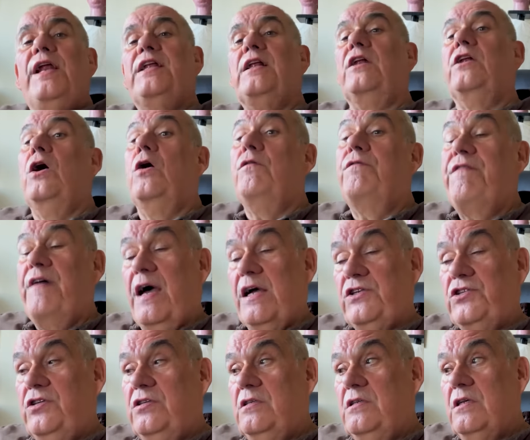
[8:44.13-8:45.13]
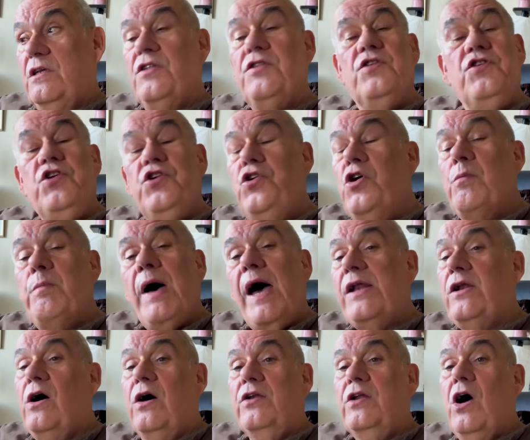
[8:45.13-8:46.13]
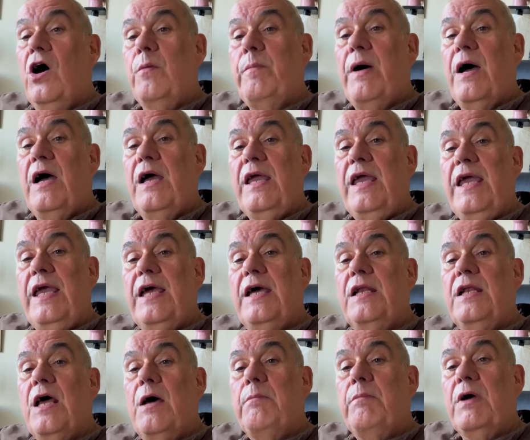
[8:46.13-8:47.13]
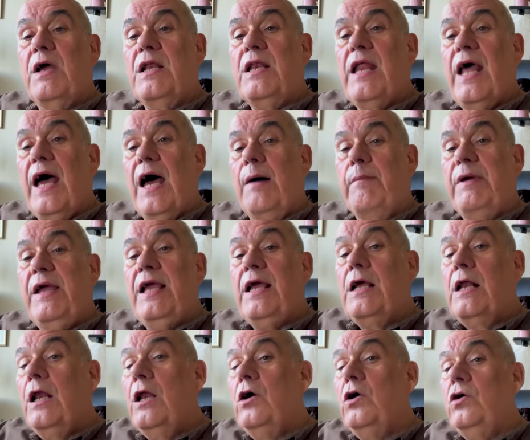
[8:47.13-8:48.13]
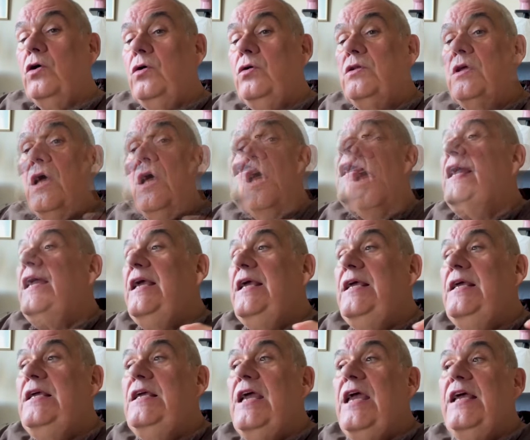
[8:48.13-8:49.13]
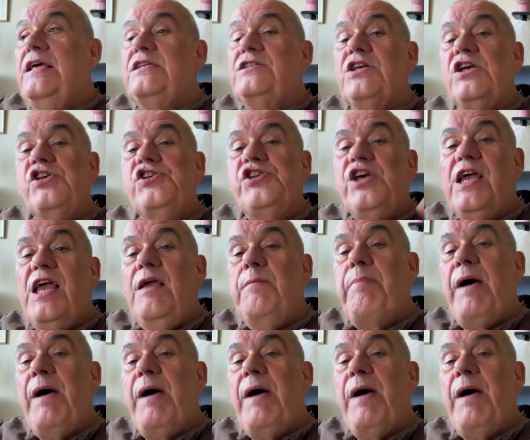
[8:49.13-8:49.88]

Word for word: little known facts you might not know about Ian McNabb include he is singing